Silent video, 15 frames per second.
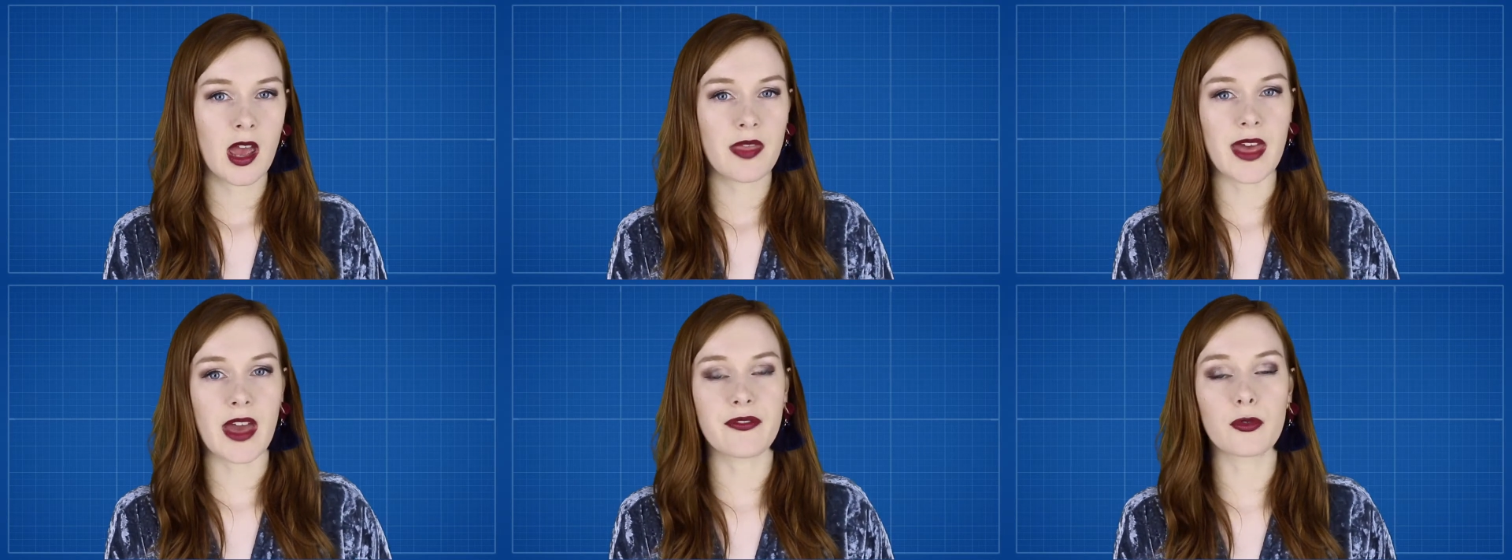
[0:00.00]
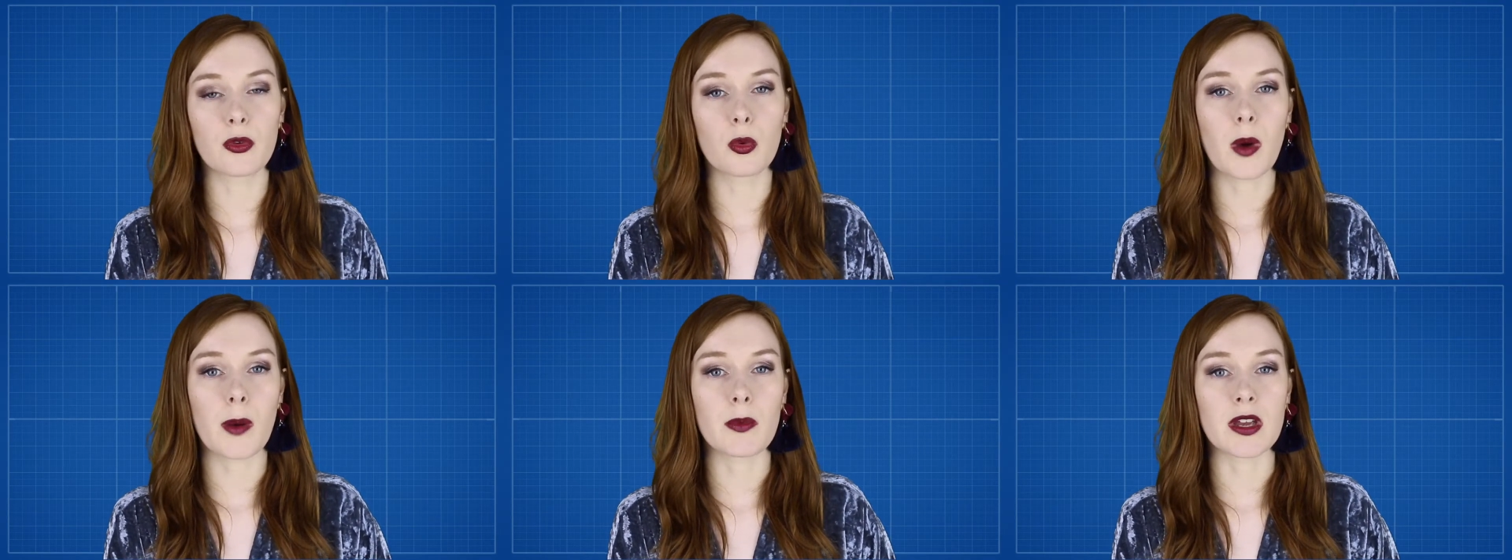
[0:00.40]
Therefore,
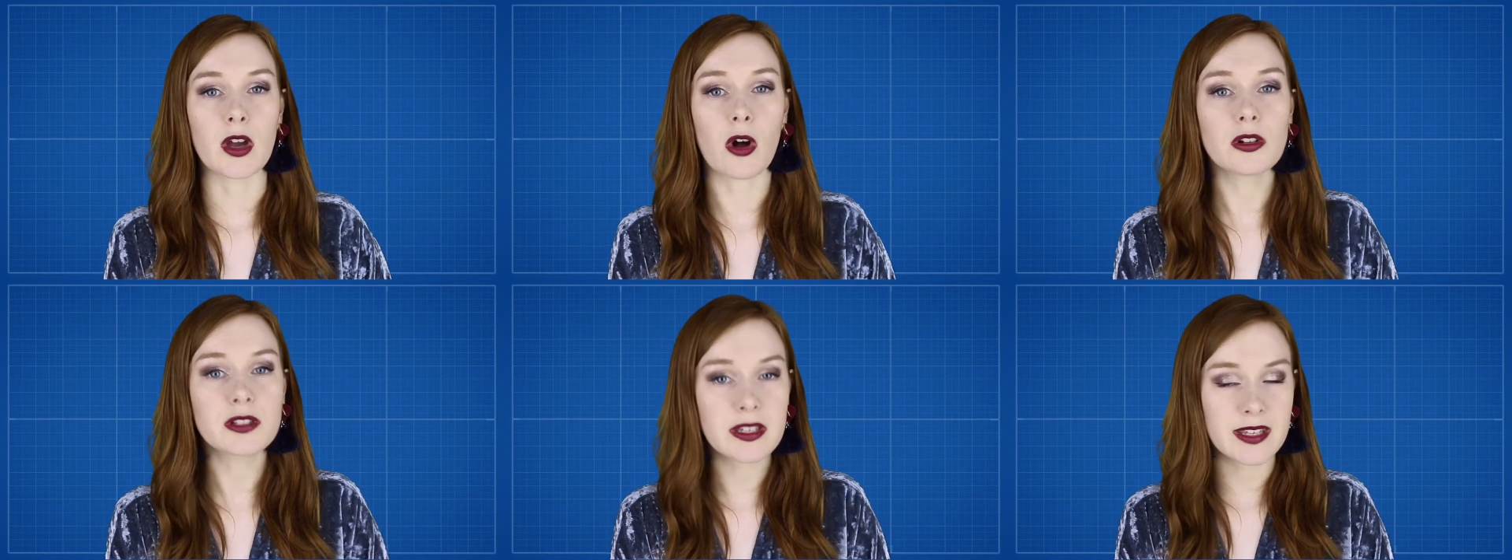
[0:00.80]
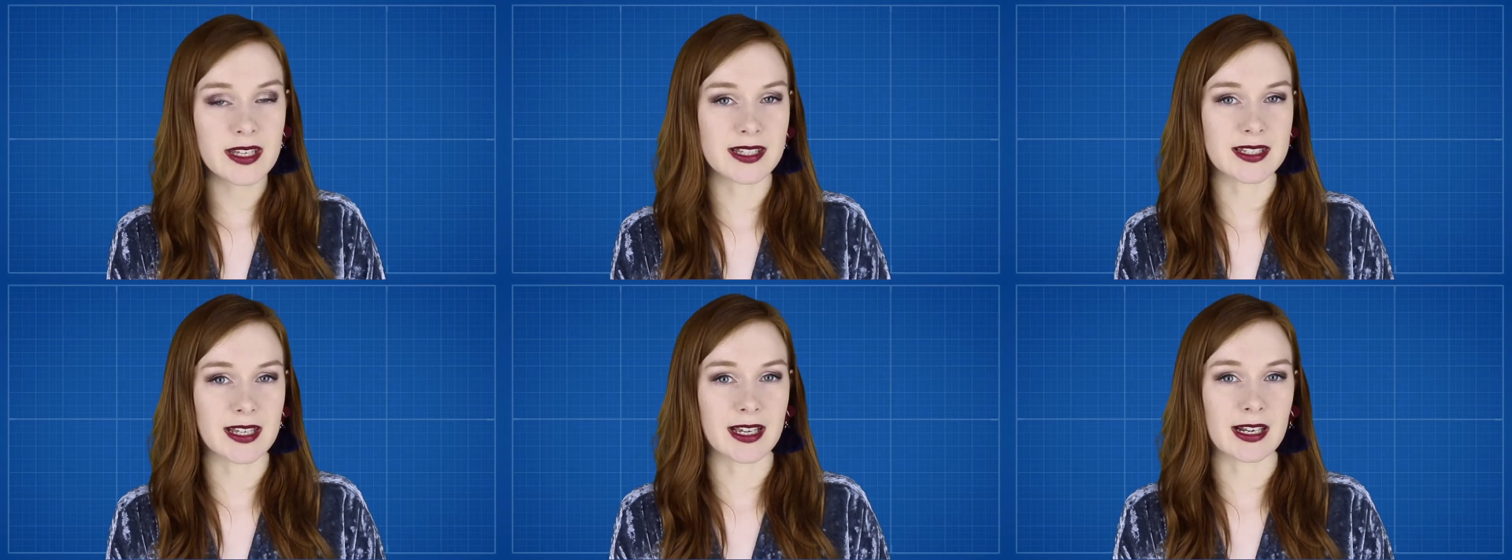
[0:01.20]
when we alter
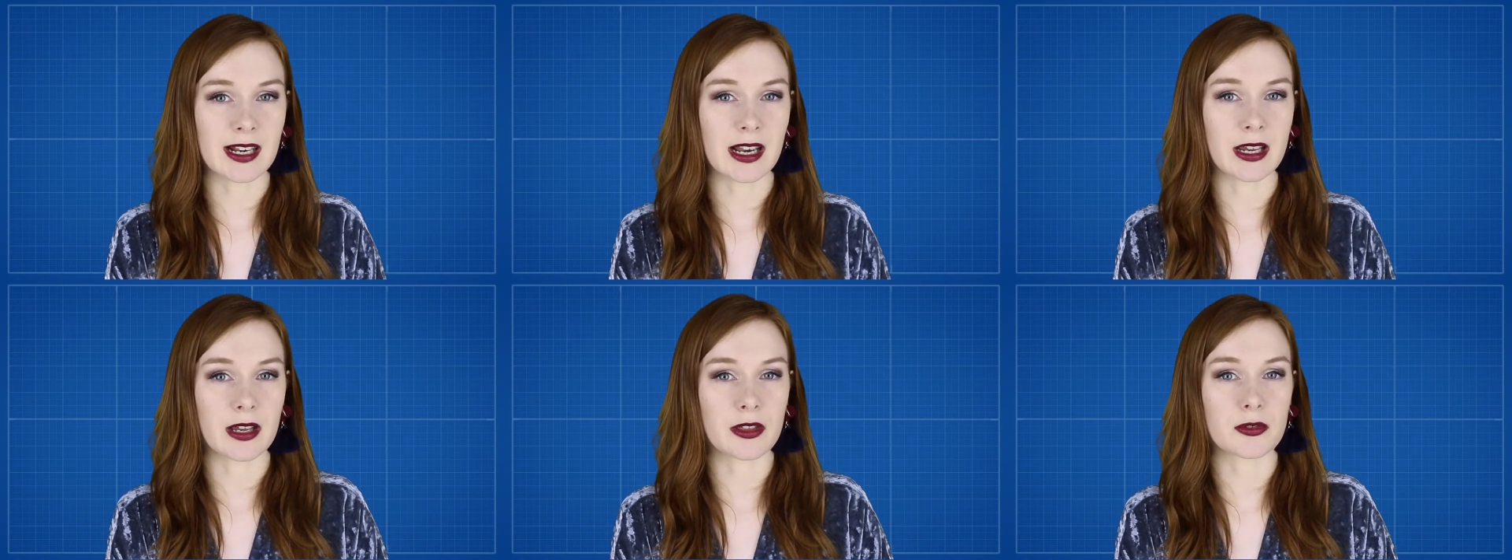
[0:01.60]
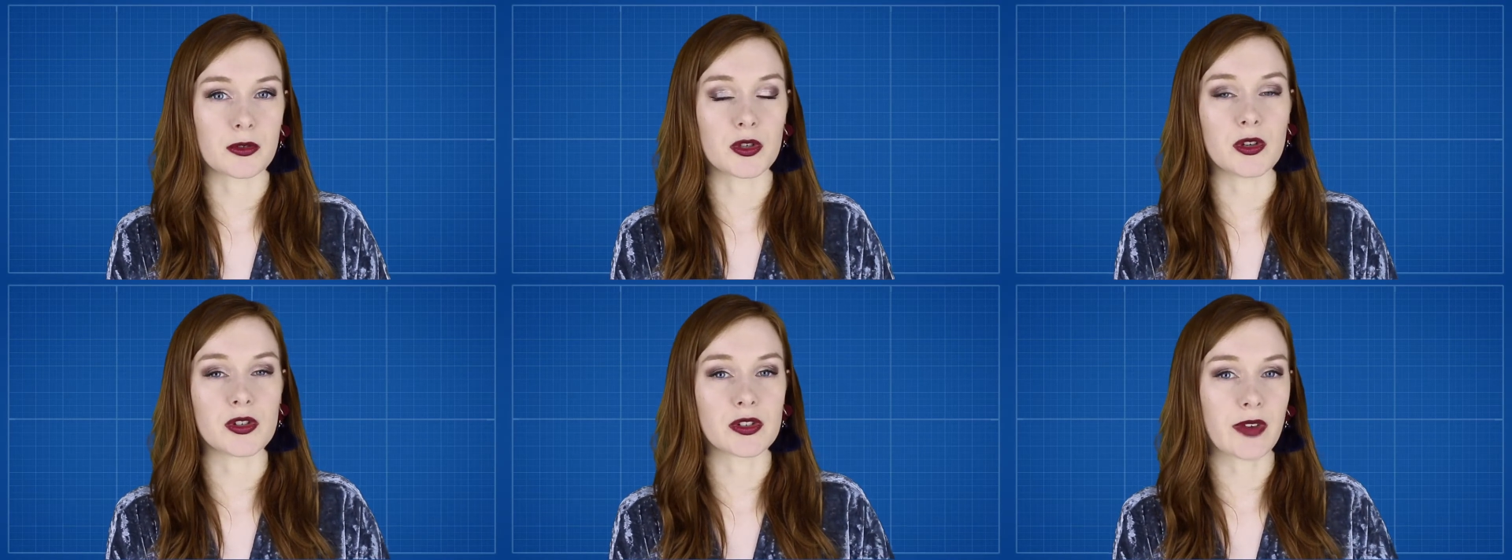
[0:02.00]
this signalling through
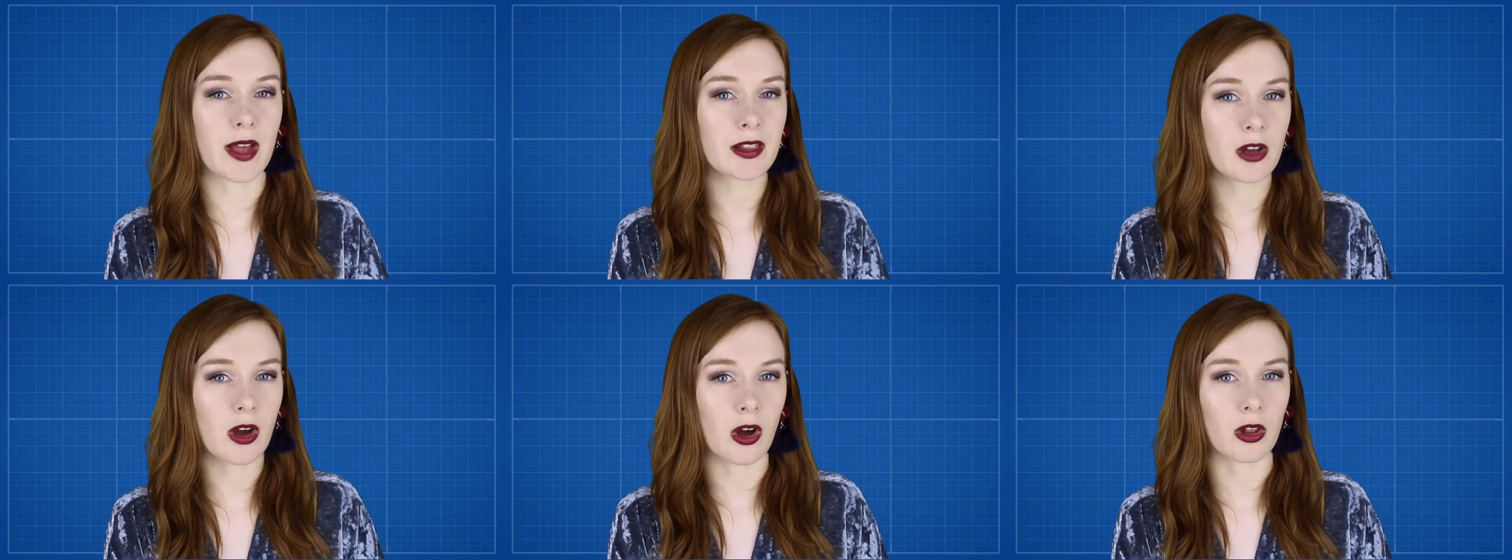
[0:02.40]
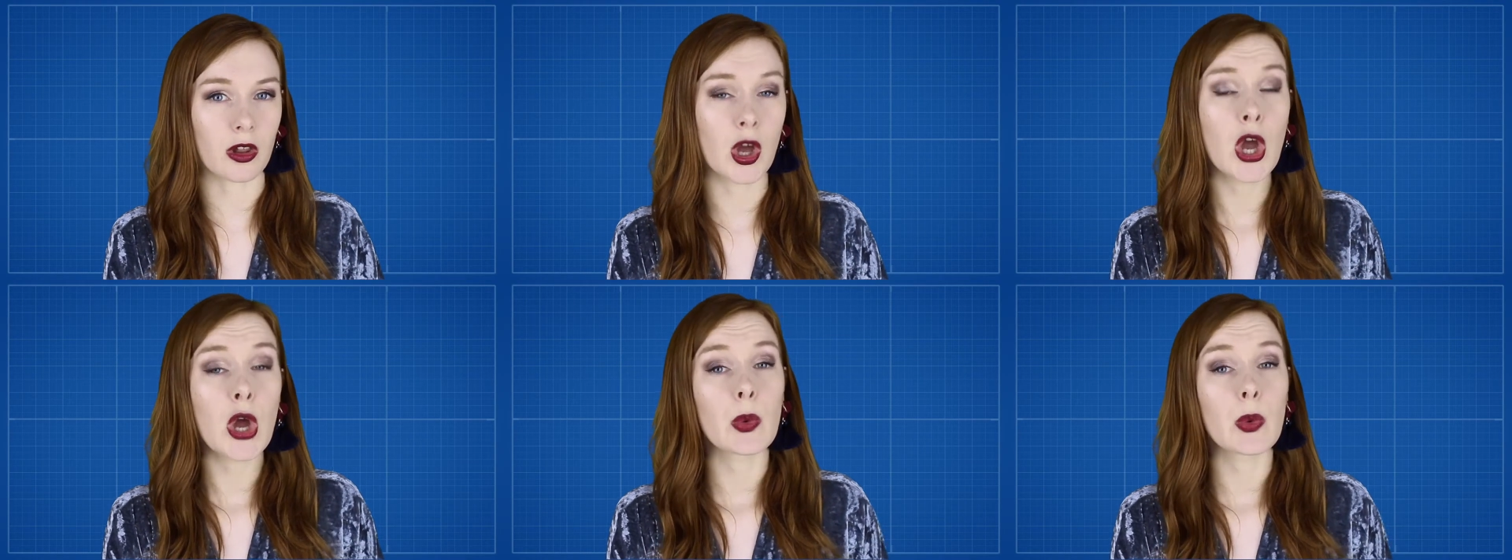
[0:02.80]
use of alcohol,